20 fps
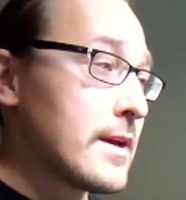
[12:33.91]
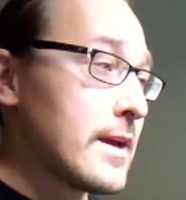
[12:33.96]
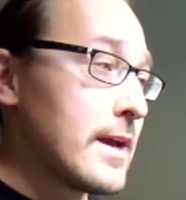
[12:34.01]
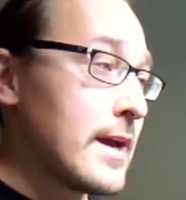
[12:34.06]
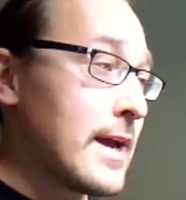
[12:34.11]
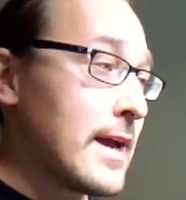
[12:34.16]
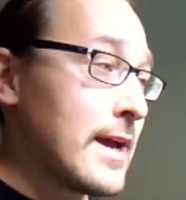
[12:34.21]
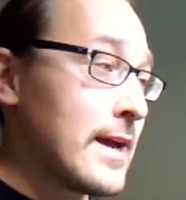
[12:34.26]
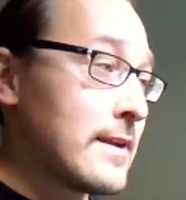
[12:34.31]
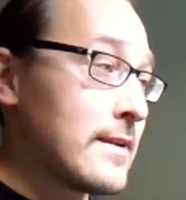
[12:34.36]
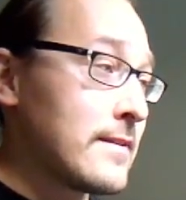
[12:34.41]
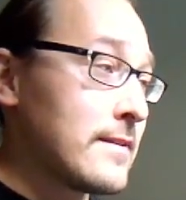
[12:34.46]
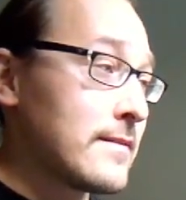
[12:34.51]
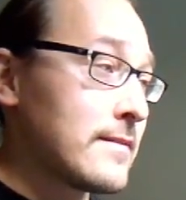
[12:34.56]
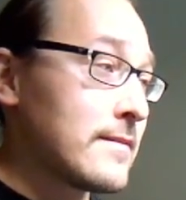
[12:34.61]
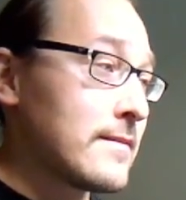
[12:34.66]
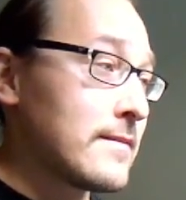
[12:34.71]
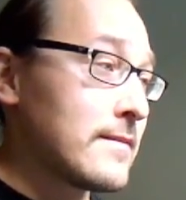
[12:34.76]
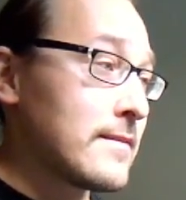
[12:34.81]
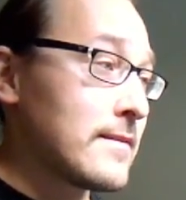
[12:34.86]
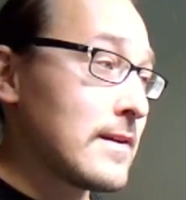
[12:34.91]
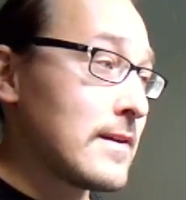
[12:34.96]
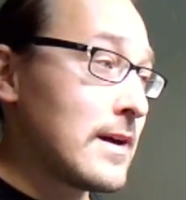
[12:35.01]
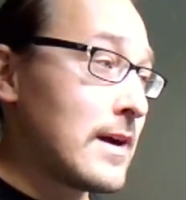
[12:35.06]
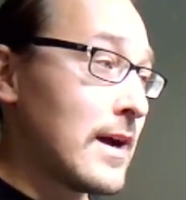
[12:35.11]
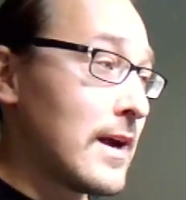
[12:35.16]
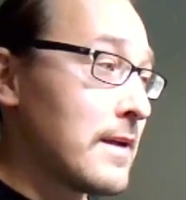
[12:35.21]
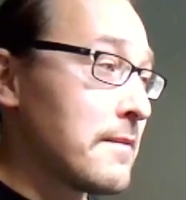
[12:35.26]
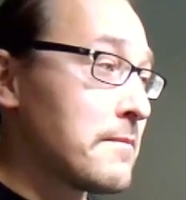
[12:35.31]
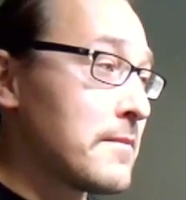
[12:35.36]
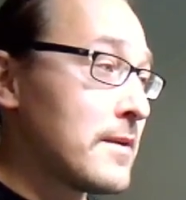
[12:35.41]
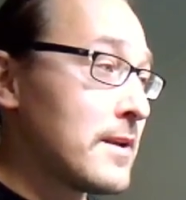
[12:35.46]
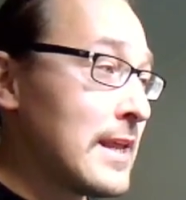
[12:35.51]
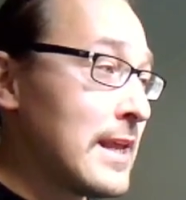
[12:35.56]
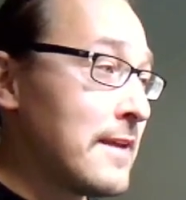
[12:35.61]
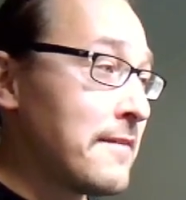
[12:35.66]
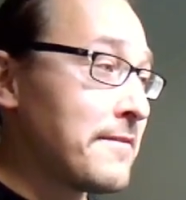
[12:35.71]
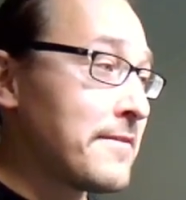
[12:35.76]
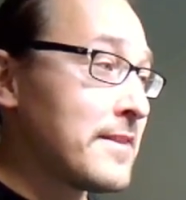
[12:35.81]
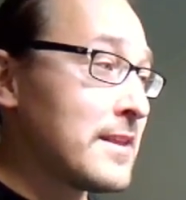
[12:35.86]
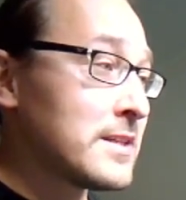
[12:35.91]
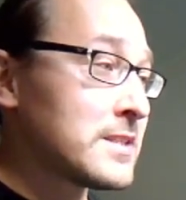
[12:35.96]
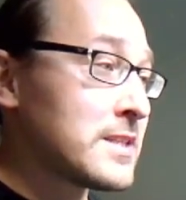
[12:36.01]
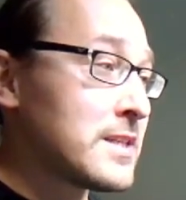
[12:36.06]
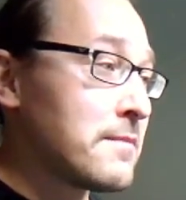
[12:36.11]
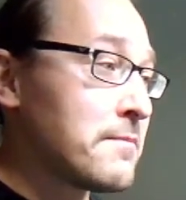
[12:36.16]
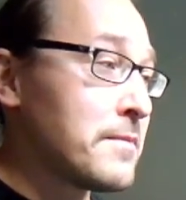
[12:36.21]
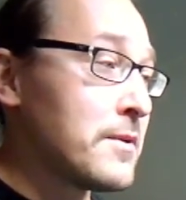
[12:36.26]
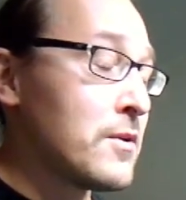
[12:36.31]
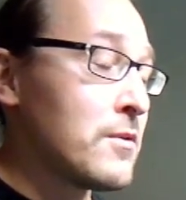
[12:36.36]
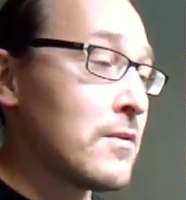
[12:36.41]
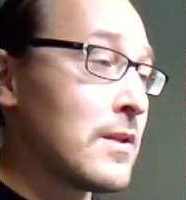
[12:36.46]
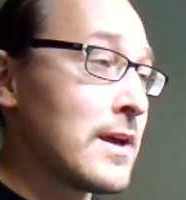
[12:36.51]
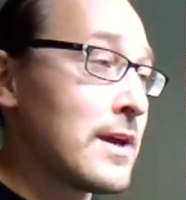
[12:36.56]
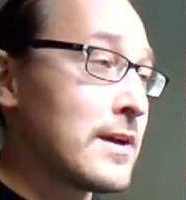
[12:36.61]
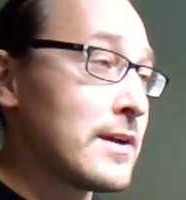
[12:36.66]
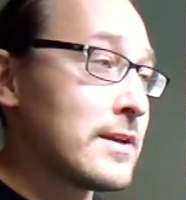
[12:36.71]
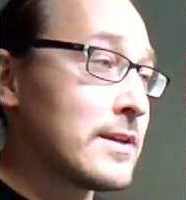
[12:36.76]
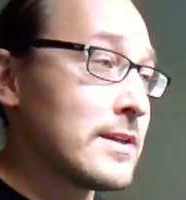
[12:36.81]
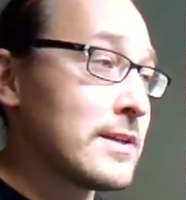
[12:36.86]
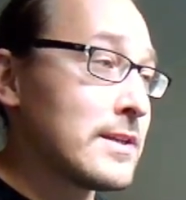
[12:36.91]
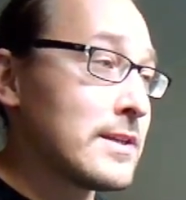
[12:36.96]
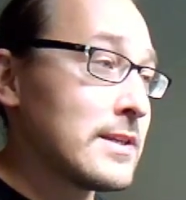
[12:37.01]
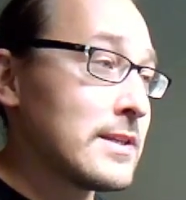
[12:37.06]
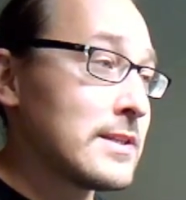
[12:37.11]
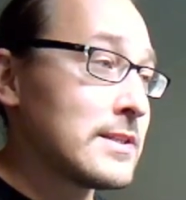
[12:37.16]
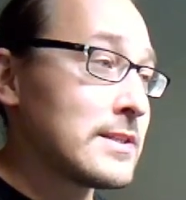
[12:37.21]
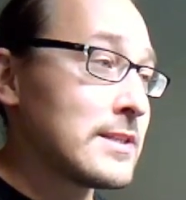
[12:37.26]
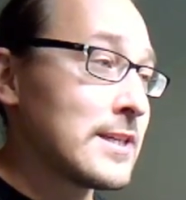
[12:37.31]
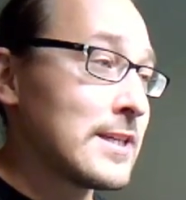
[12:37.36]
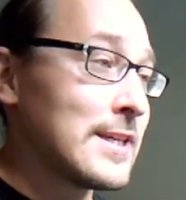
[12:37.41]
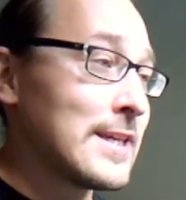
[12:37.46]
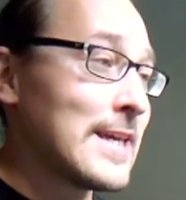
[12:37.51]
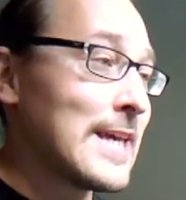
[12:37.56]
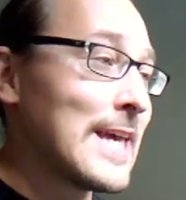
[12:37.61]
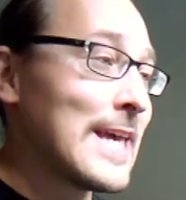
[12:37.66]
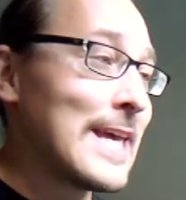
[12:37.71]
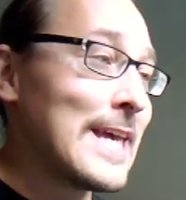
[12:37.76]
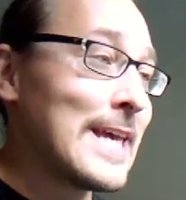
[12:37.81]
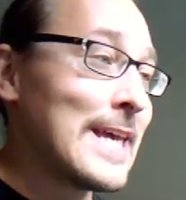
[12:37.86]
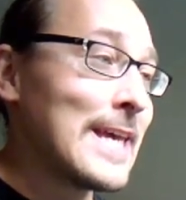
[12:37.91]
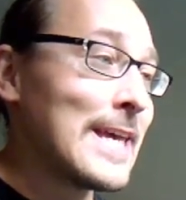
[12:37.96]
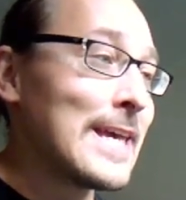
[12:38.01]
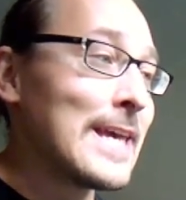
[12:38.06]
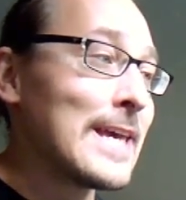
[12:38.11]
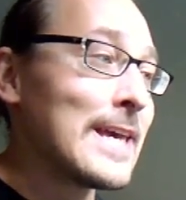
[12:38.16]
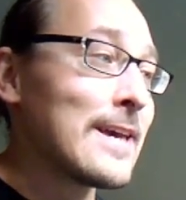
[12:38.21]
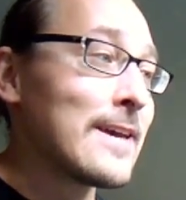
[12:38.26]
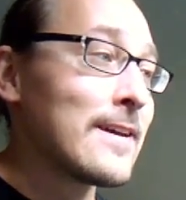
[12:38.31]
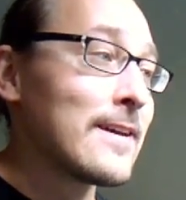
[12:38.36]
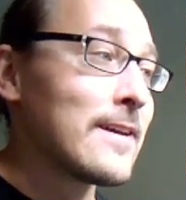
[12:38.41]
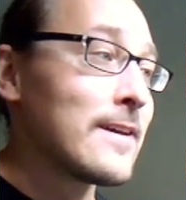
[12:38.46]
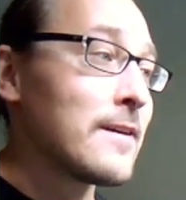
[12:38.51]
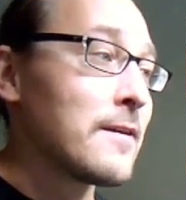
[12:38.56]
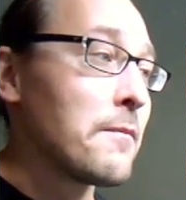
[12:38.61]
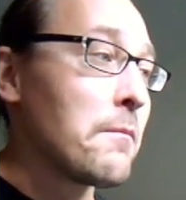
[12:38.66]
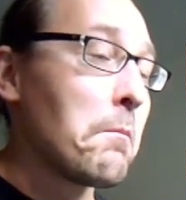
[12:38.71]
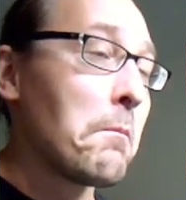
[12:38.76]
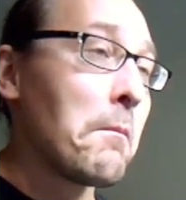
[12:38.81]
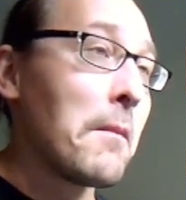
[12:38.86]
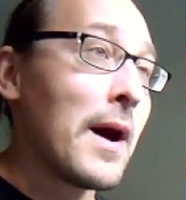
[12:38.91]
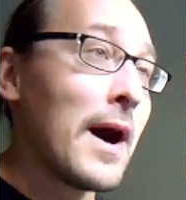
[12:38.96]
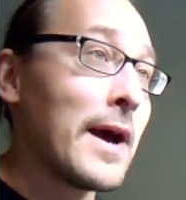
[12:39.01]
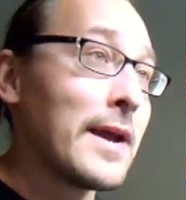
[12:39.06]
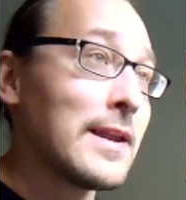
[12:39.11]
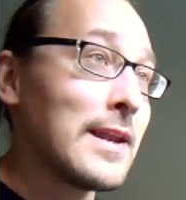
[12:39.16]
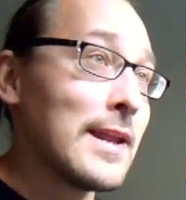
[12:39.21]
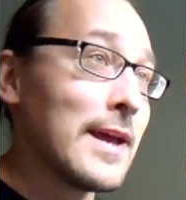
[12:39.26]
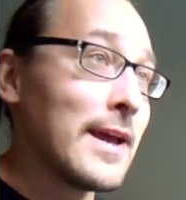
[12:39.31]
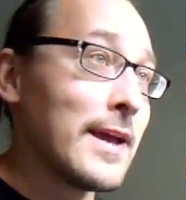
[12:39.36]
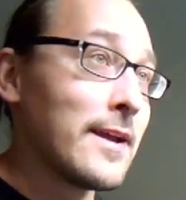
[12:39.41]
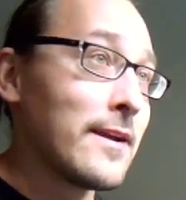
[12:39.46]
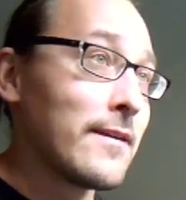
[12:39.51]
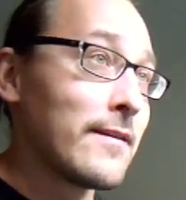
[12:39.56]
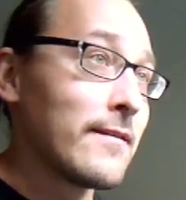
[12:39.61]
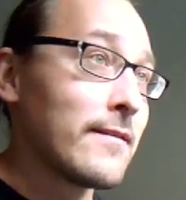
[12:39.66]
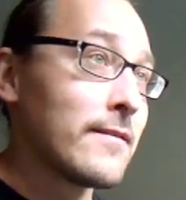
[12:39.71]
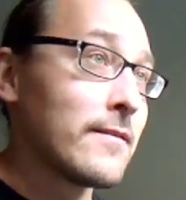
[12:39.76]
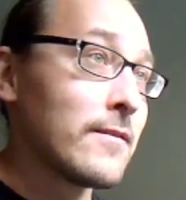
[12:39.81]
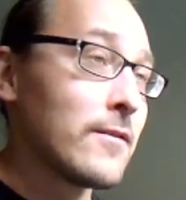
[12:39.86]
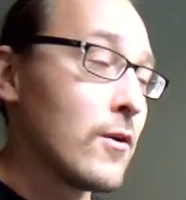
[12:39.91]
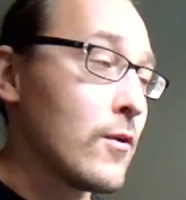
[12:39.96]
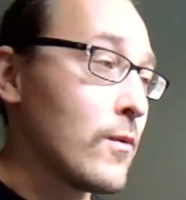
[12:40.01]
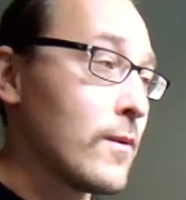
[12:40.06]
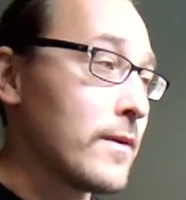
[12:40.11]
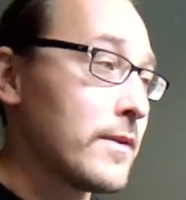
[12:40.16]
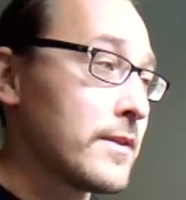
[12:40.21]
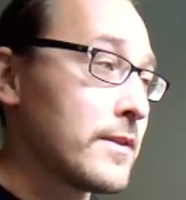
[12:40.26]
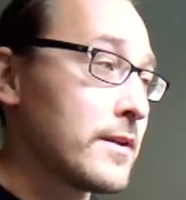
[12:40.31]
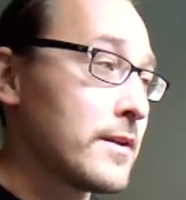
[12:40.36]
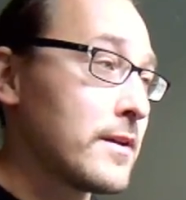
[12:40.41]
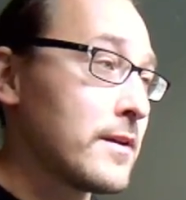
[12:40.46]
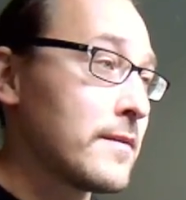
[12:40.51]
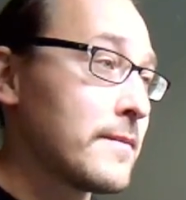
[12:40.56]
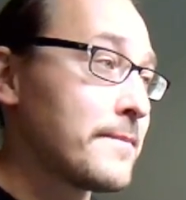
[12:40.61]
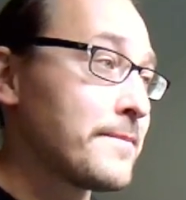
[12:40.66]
and I believe this Nebula is the key mine layer over there.